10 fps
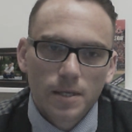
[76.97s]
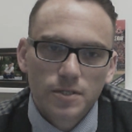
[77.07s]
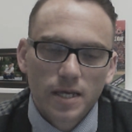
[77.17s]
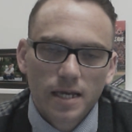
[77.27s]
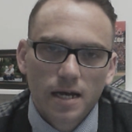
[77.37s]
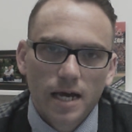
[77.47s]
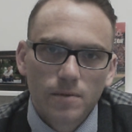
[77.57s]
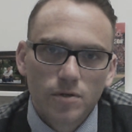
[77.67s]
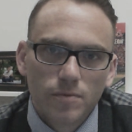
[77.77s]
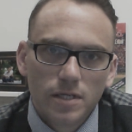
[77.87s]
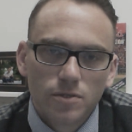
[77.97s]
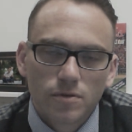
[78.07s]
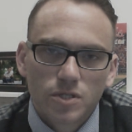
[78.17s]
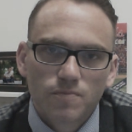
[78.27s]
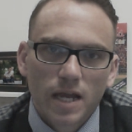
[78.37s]
The second item would be
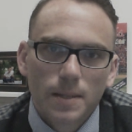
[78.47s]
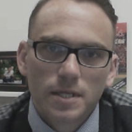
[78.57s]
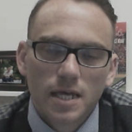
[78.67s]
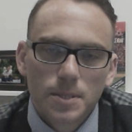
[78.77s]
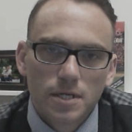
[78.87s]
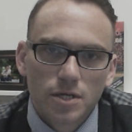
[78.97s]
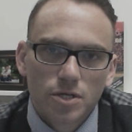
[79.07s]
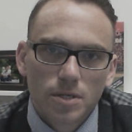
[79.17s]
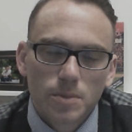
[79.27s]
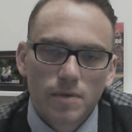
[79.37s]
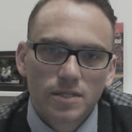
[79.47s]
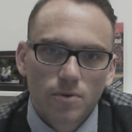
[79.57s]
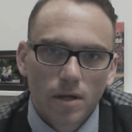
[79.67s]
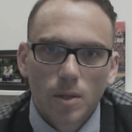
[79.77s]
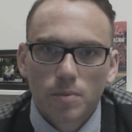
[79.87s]
to expand the definition of
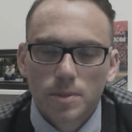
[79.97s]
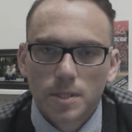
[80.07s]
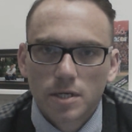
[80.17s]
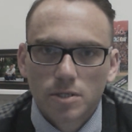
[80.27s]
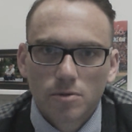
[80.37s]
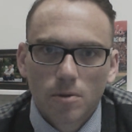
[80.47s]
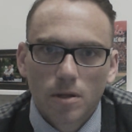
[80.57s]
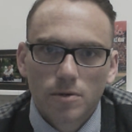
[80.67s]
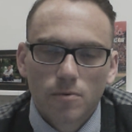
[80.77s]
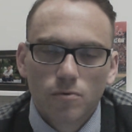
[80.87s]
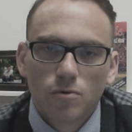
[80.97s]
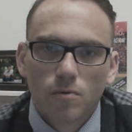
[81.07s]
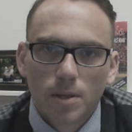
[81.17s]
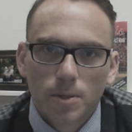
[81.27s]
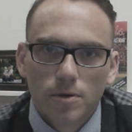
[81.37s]
mental health professional under Rule
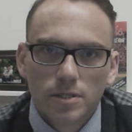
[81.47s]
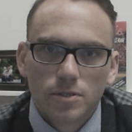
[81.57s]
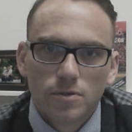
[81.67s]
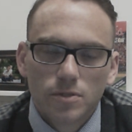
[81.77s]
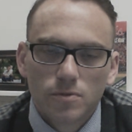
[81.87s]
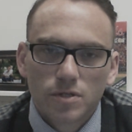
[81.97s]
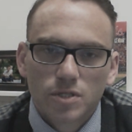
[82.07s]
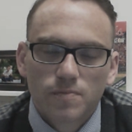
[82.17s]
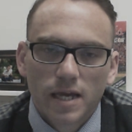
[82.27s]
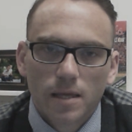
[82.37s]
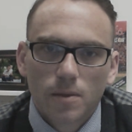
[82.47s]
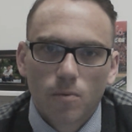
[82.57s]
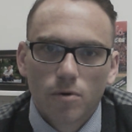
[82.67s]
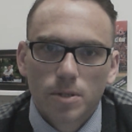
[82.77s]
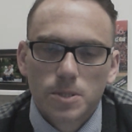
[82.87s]
132 to expand the
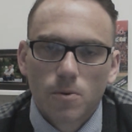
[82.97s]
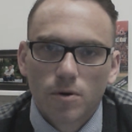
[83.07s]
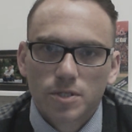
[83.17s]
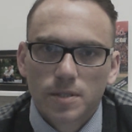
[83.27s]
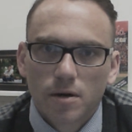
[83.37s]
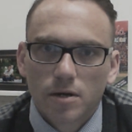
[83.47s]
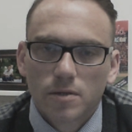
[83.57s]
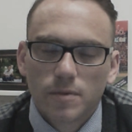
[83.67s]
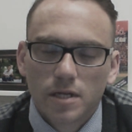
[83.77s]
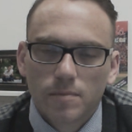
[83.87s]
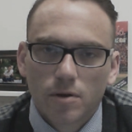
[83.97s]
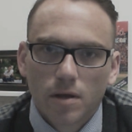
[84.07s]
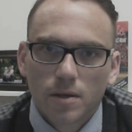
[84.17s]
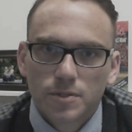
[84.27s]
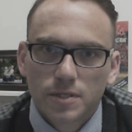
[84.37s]
workforce that our community
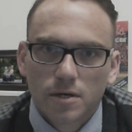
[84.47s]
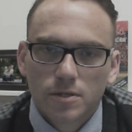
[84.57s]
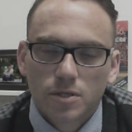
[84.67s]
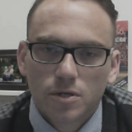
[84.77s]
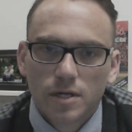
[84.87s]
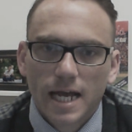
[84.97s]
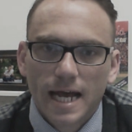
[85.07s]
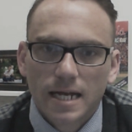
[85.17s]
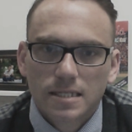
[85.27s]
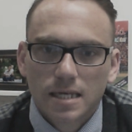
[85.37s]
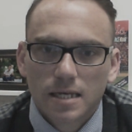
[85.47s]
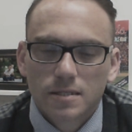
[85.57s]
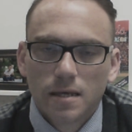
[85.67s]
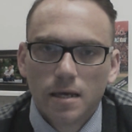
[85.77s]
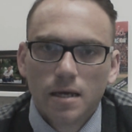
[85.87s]
mental health centers could
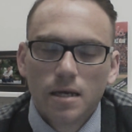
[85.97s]
access